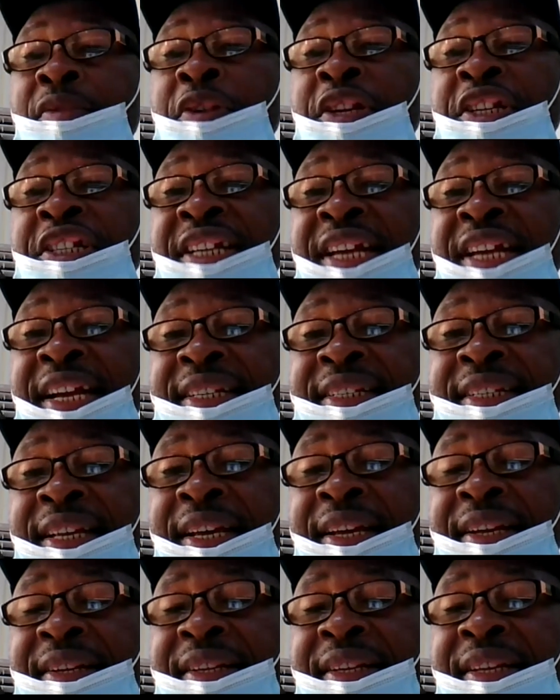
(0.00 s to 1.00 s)

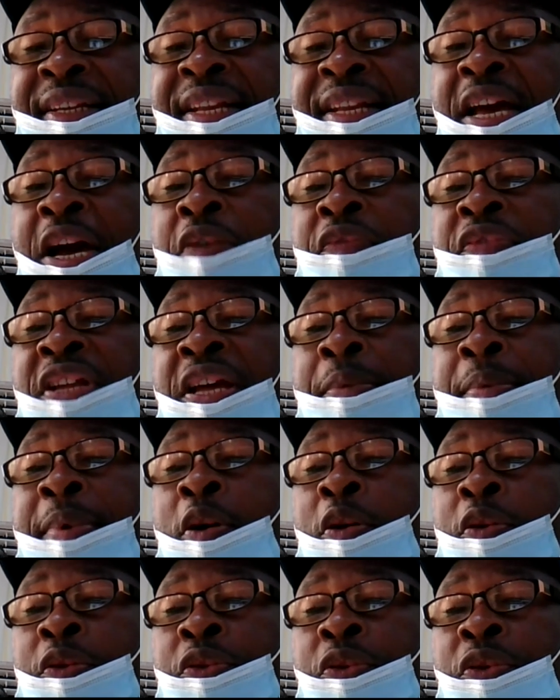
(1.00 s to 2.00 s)
rejected. Either of them
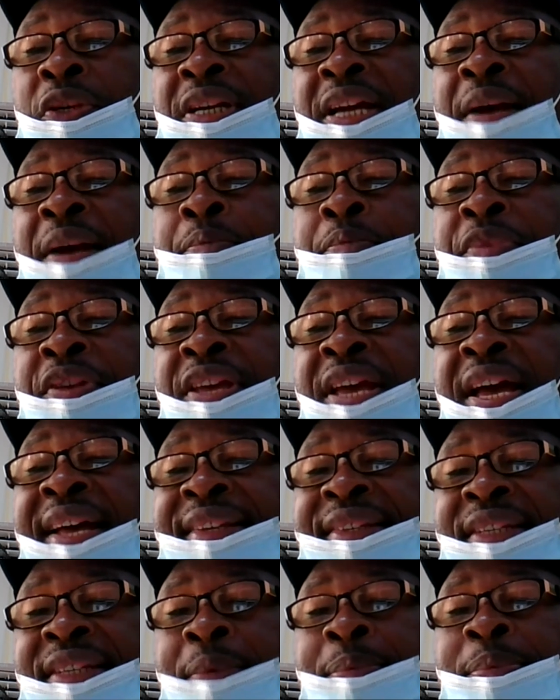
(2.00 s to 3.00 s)
also can be
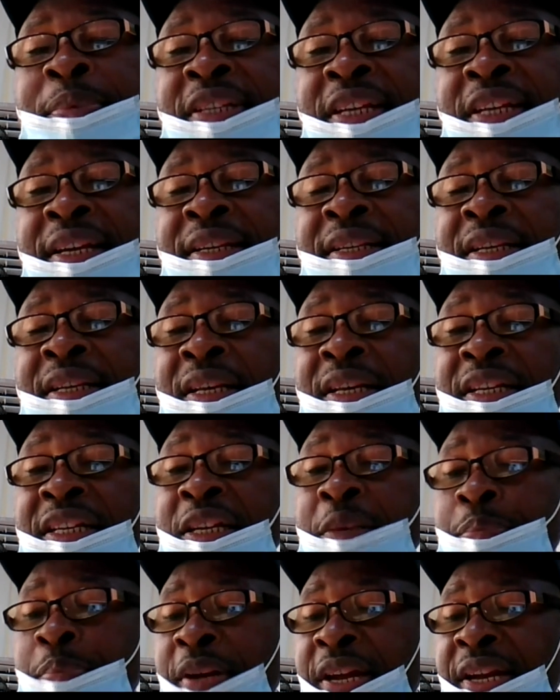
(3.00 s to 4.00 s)
accepted,
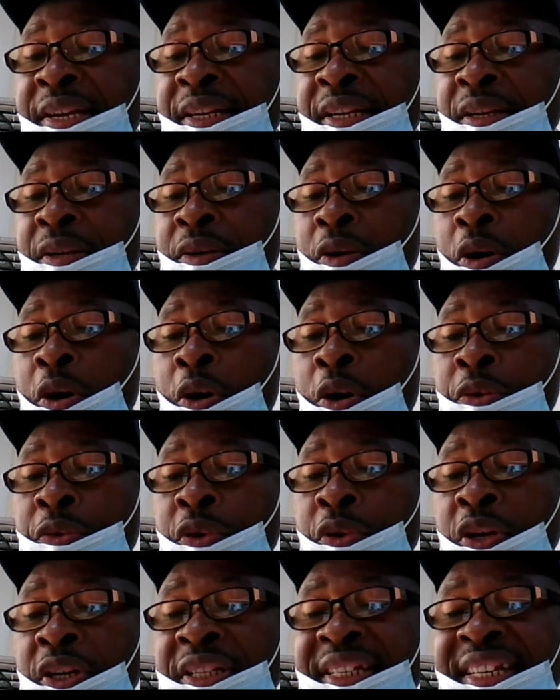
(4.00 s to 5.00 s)
depending on
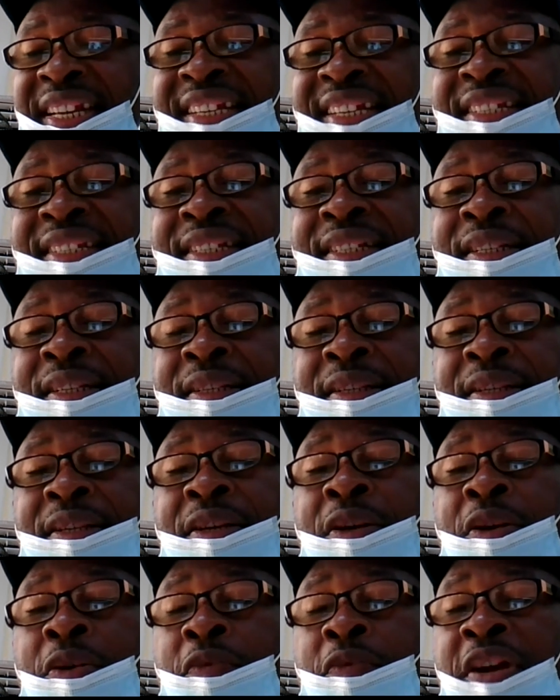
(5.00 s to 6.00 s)
your testing.
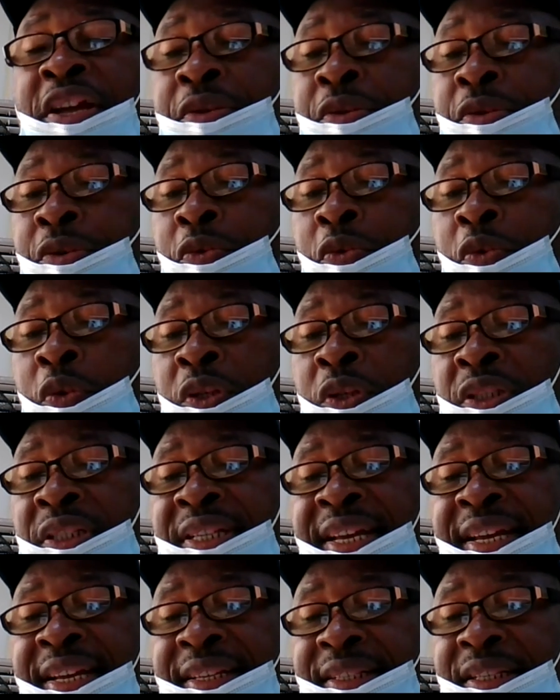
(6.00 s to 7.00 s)
When you
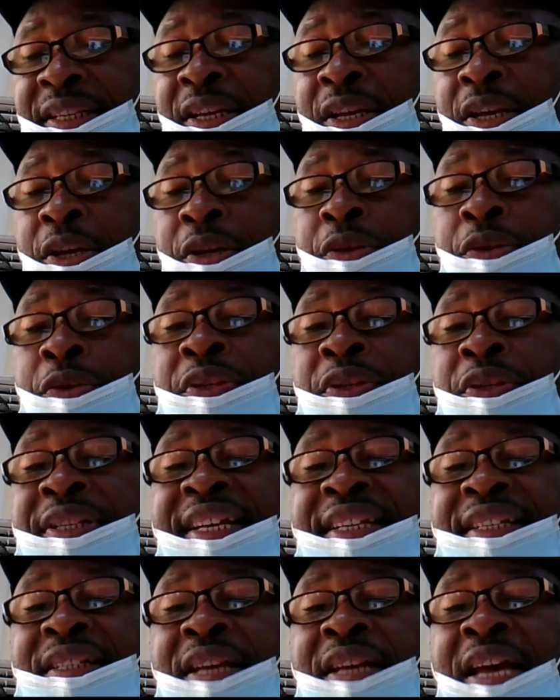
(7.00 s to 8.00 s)
test
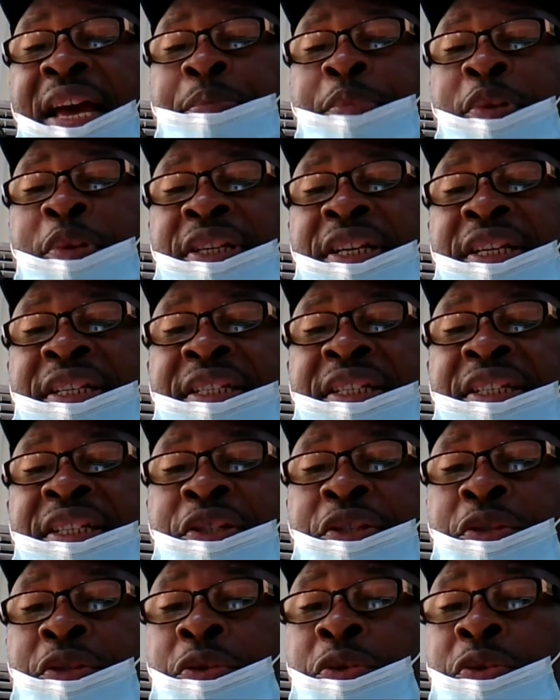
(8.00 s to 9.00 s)

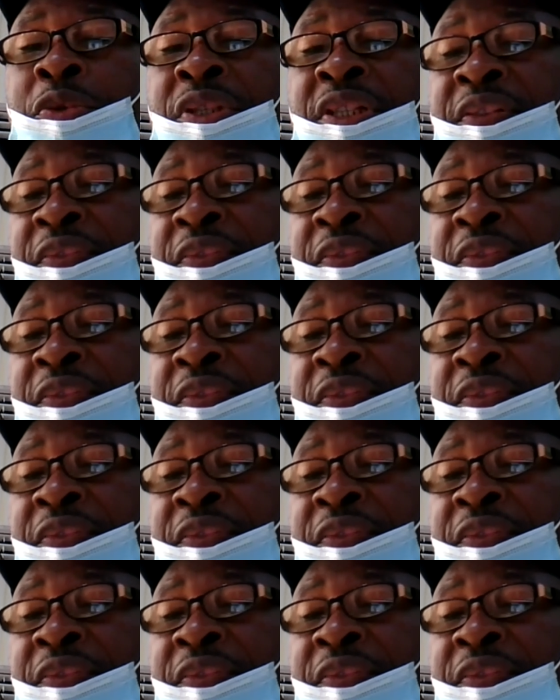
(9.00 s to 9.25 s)
hypothesis through